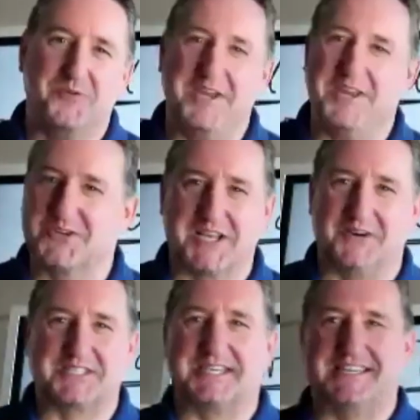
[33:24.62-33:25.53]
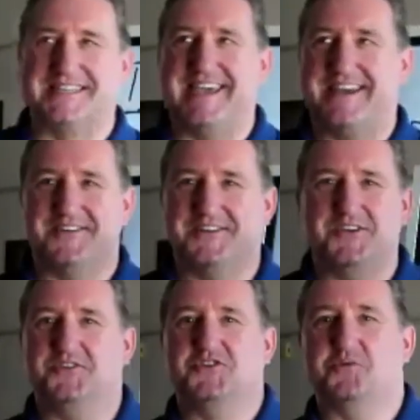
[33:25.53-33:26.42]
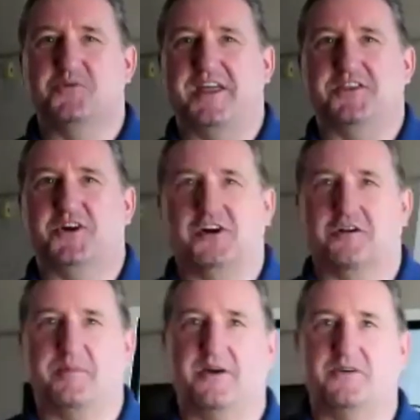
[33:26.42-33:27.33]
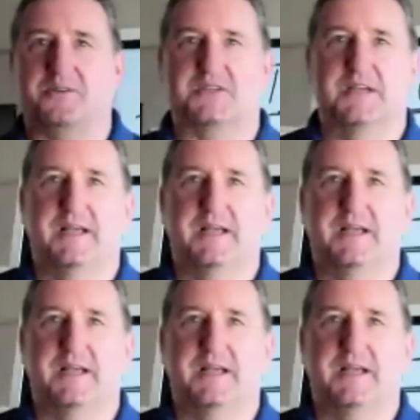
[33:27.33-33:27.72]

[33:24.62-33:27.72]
videos outside there on YouTube that talk about